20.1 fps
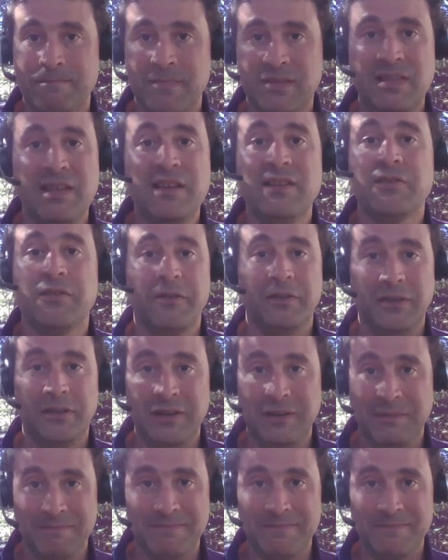
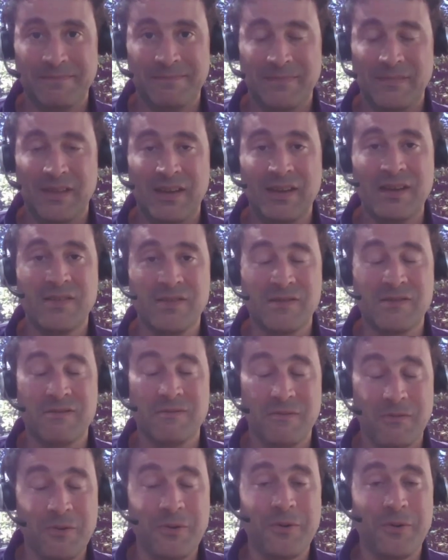Literally. It's
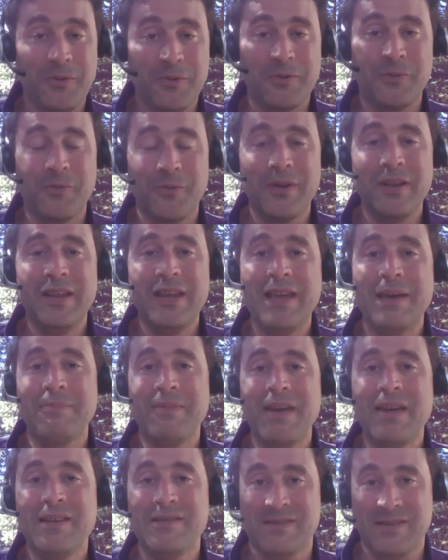really
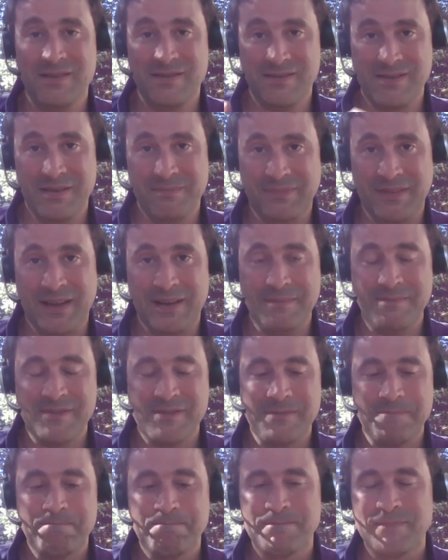amazing
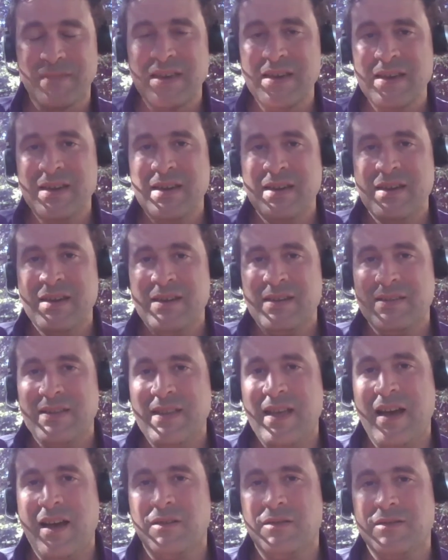sometimes.
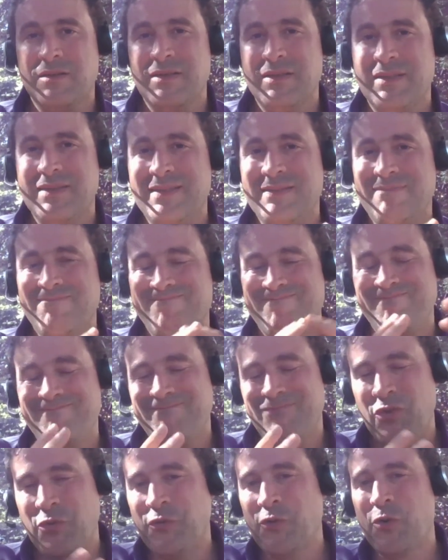Now,
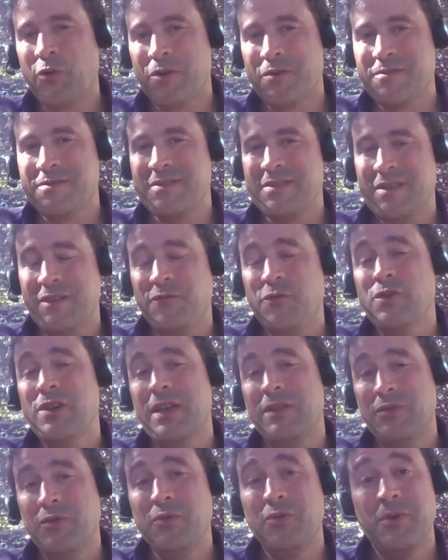of course, if you
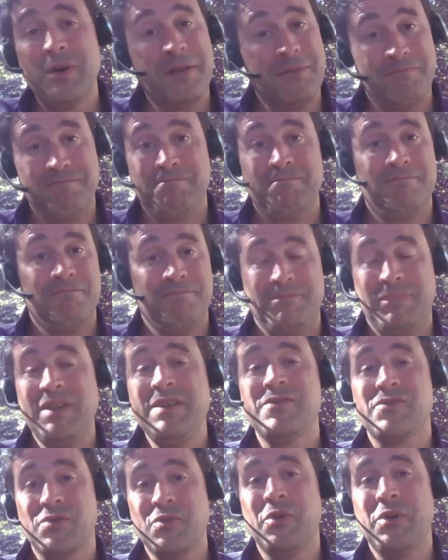can do it,
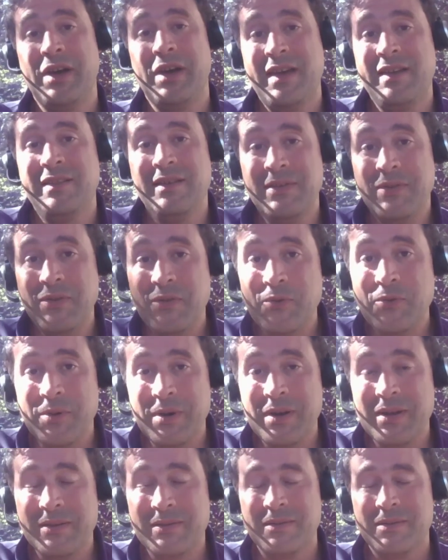please go ahead and do
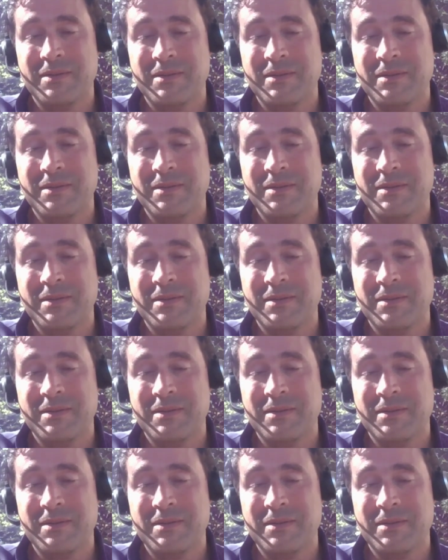it.